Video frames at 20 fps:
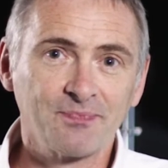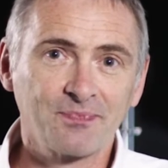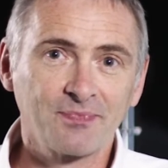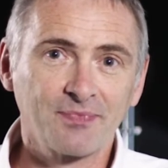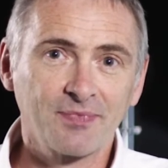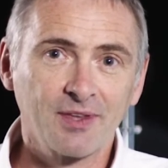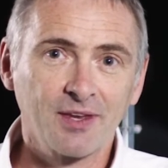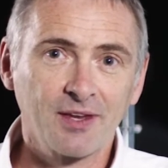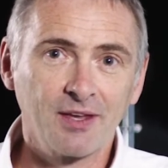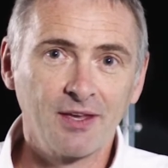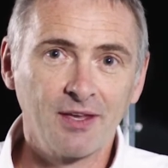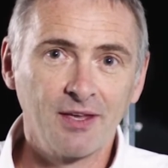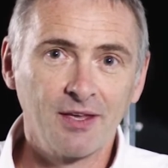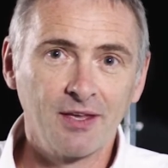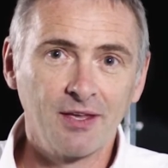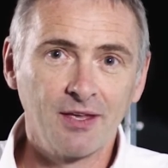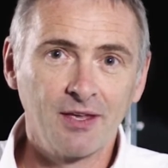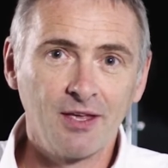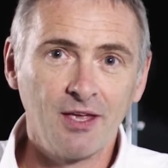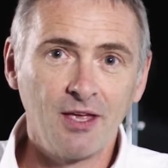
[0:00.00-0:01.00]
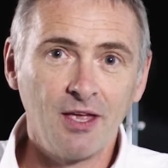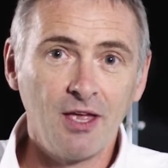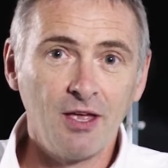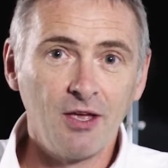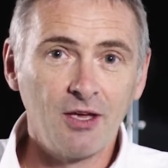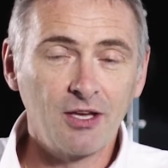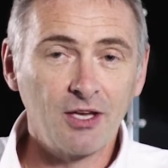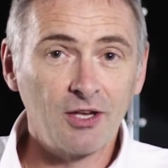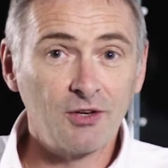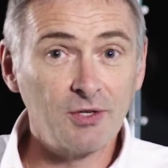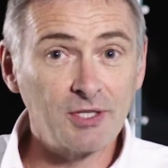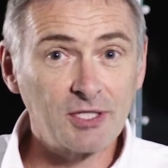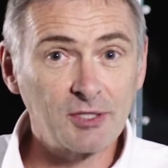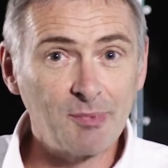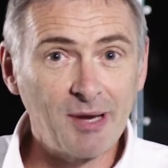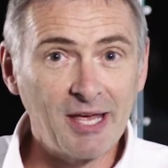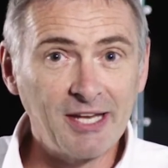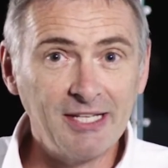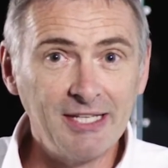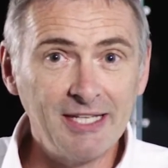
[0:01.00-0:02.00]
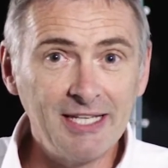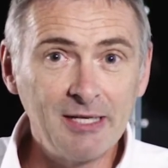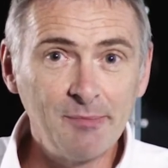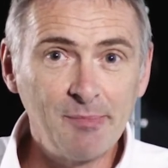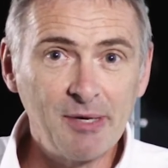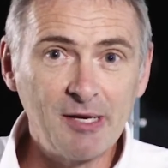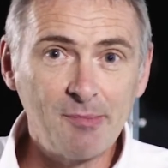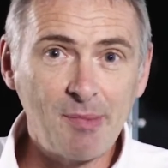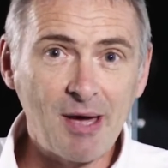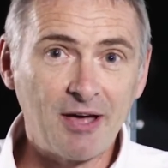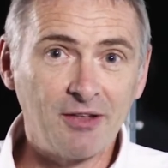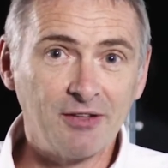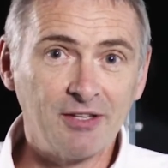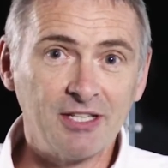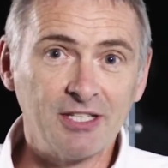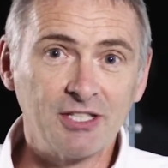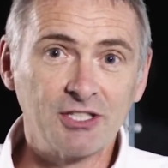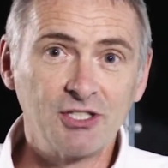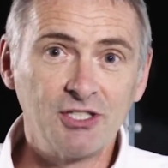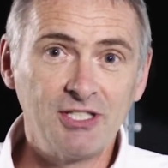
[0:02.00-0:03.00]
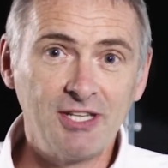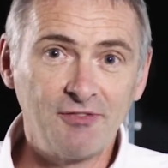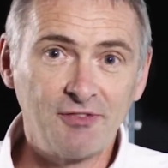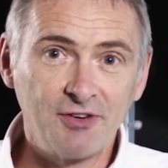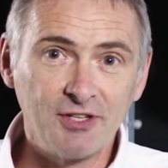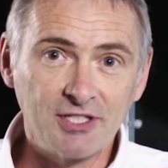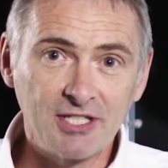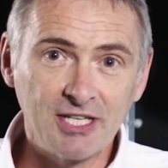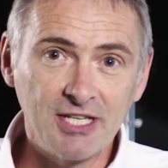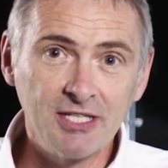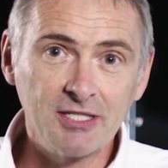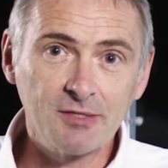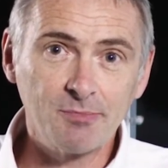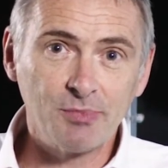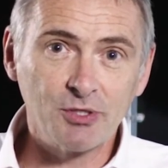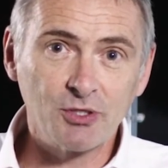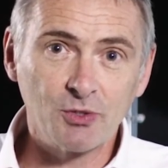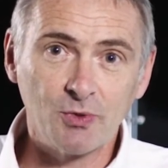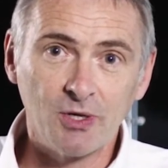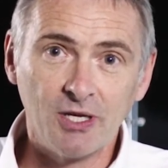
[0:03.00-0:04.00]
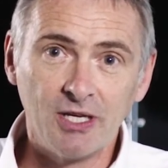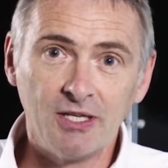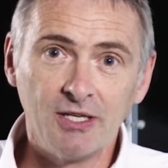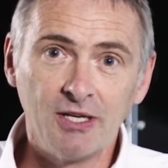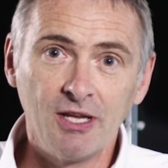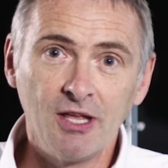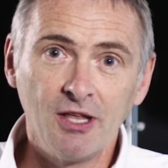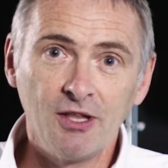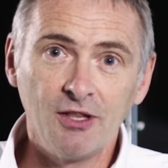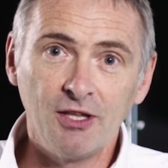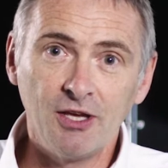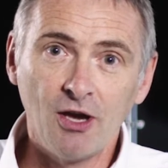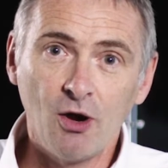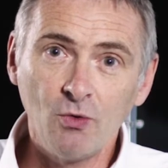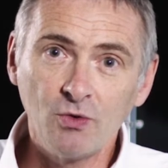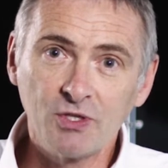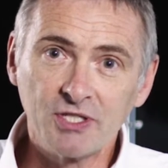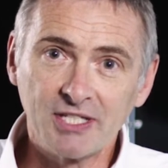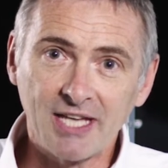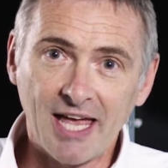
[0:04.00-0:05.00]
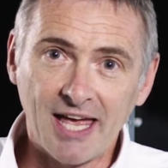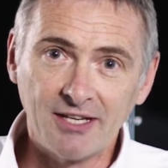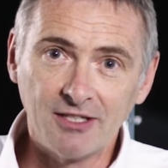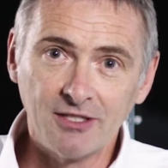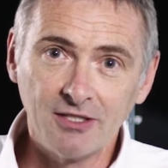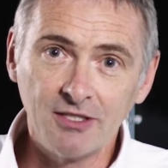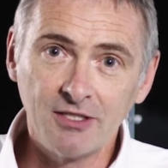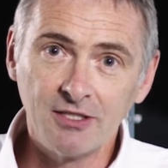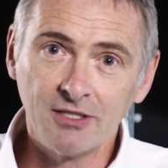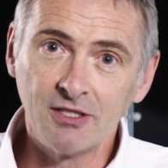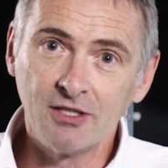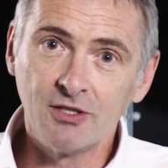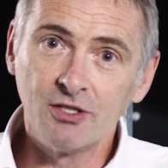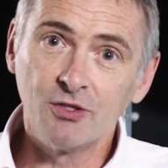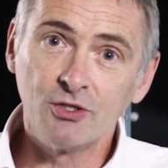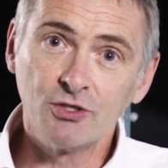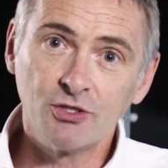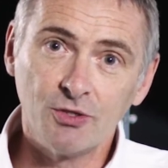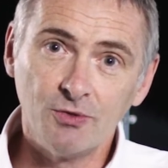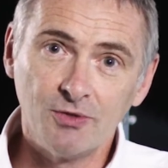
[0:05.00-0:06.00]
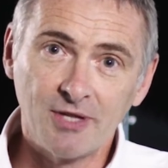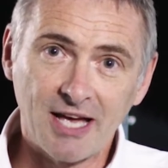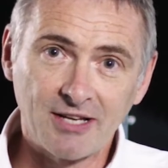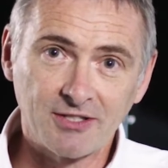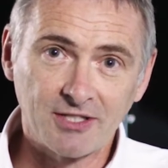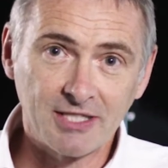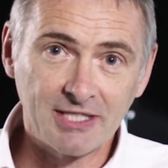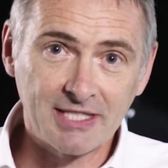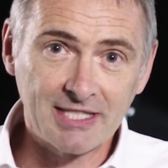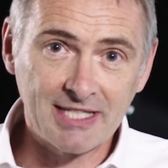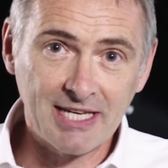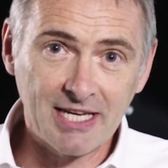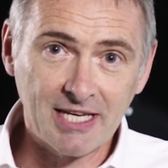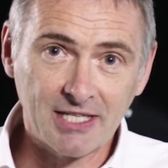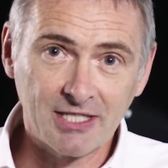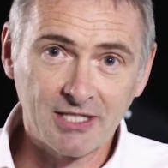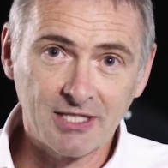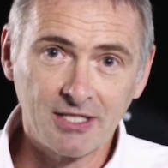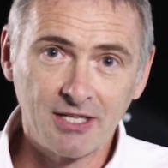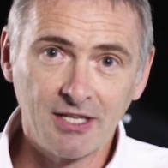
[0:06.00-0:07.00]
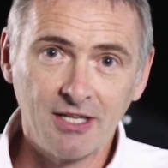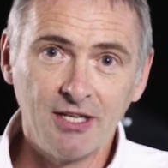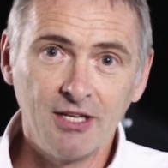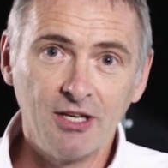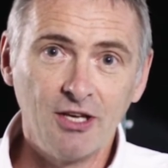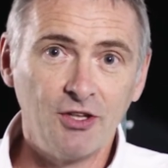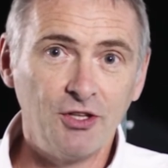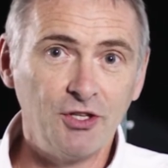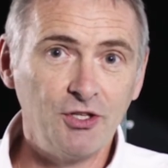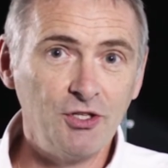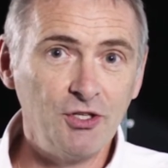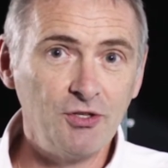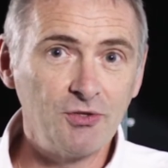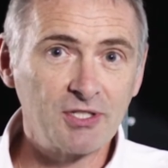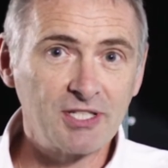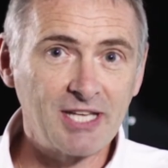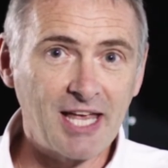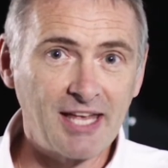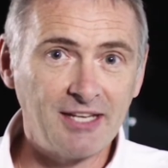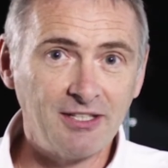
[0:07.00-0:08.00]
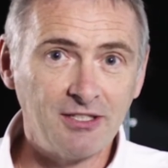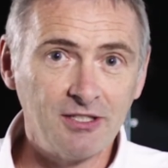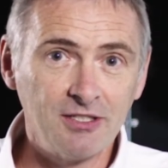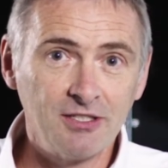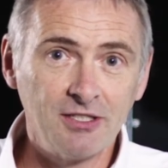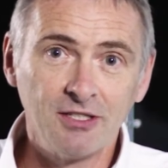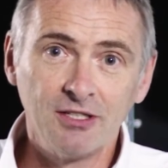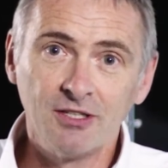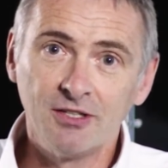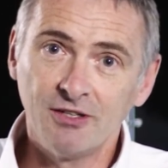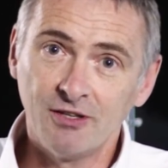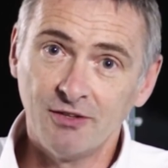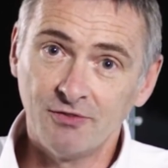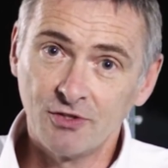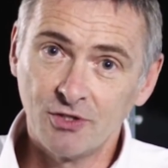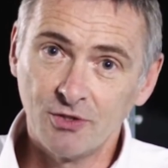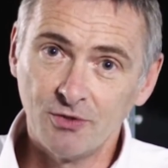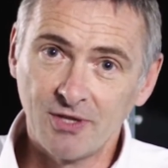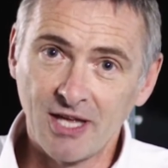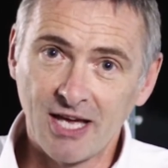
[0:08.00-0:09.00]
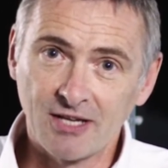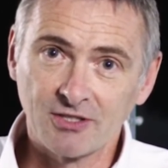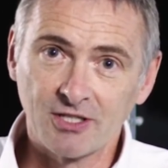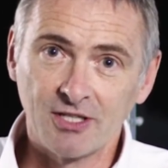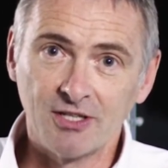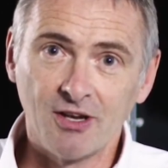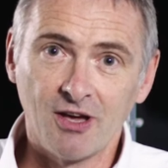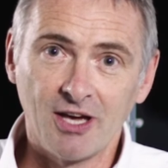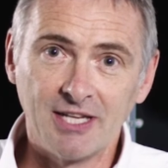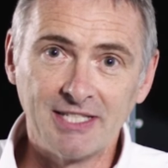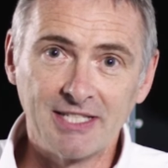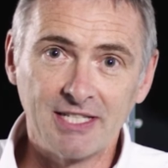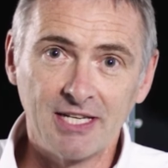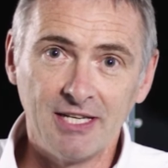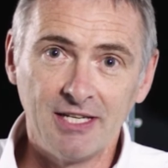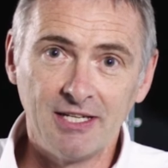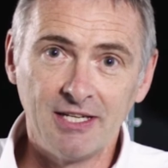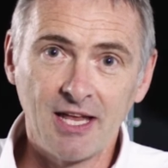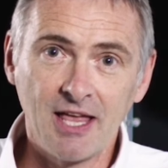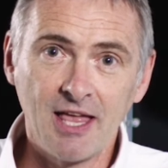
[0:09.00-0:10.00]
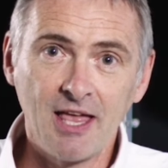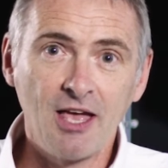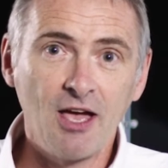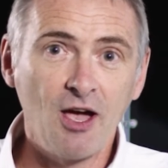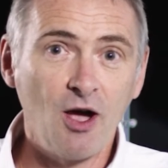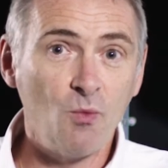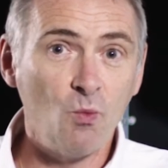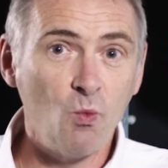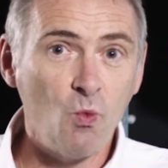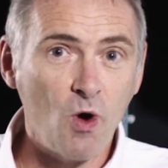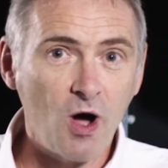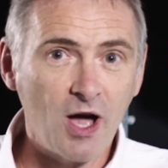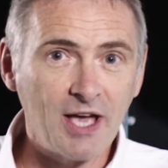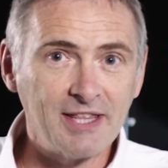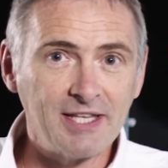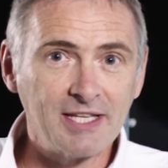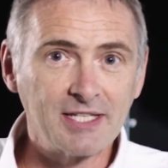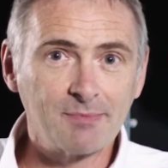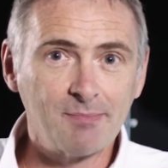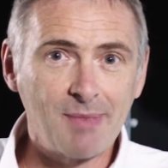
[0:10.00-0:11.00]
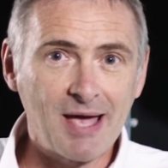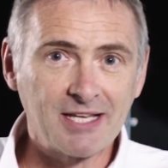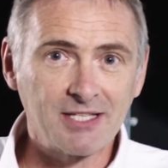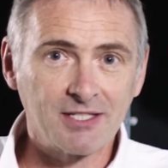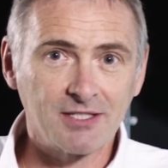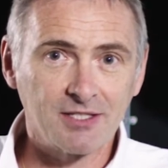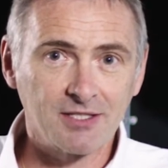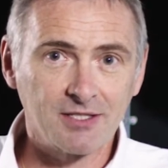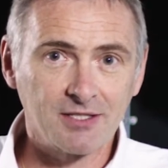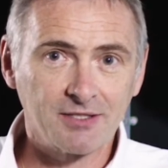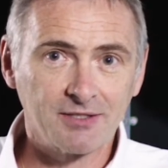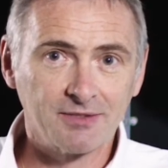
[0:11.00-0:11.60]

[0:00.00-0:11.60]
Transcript: I'm going to explain a little bit about the differences between the old standard 2006 and the new standard of 2019 and why this matters.